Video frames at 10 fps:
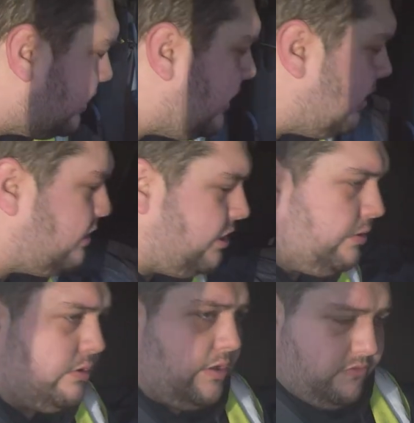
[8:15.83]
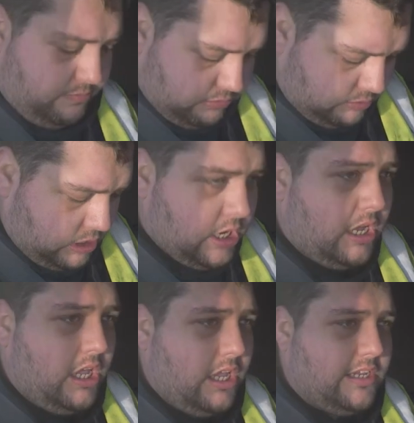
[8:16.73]
get too comfortable,
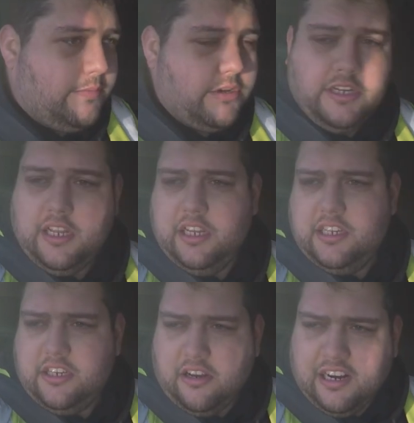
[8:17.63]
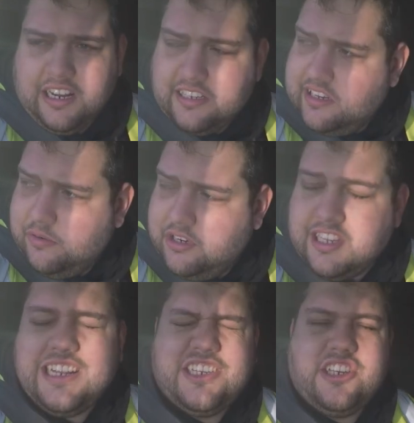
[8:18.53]
let's get my sunglasses out, because
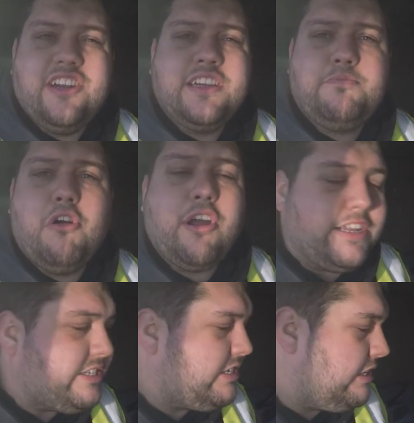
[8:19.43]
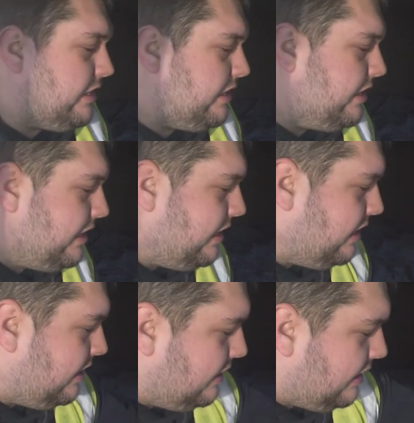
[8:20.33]
that sun is bright.
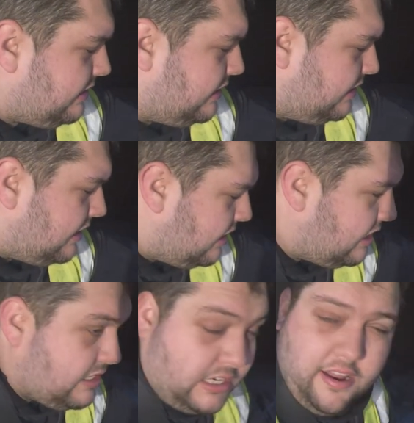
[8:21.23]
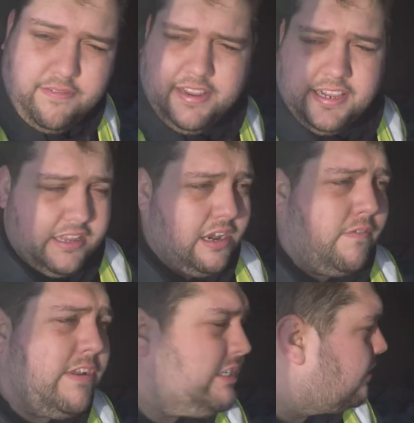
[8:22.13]
This is it's a lovely,
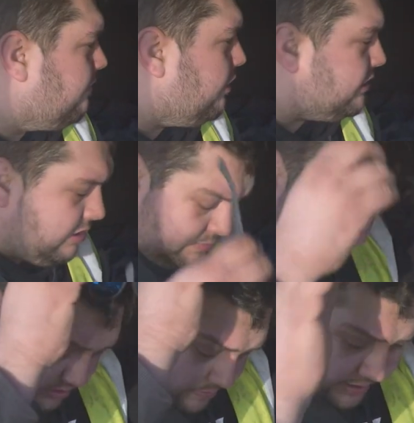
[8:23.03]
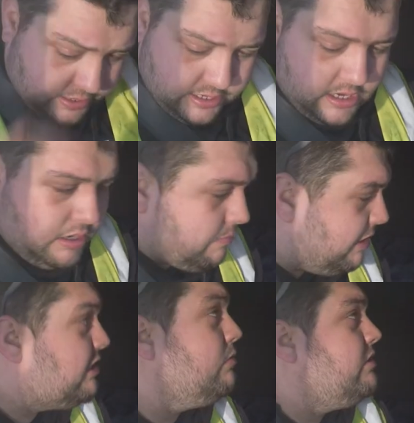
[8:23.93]
lovely sunrise, must admit, but
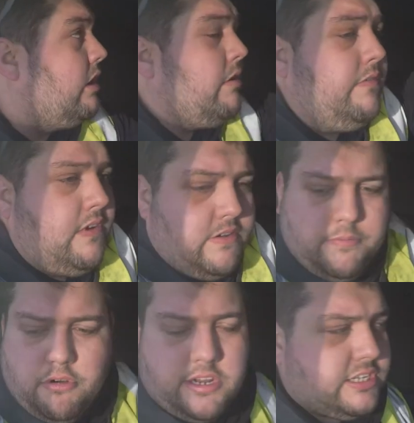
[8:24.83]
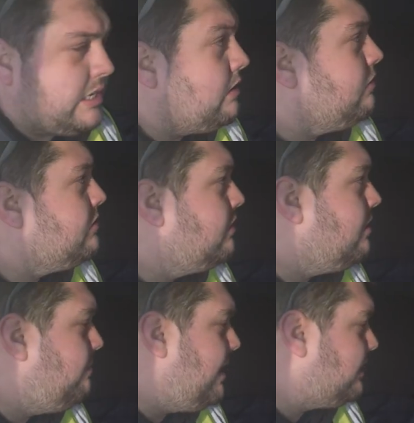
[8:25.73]
it's also very bright and not
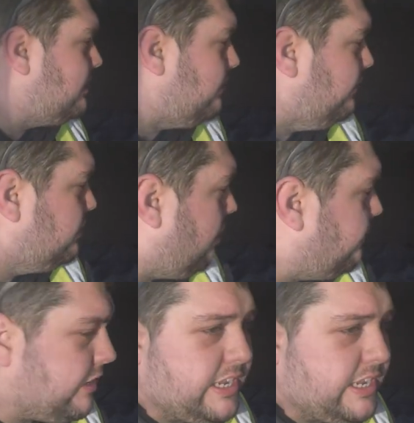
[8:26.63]
the best for driving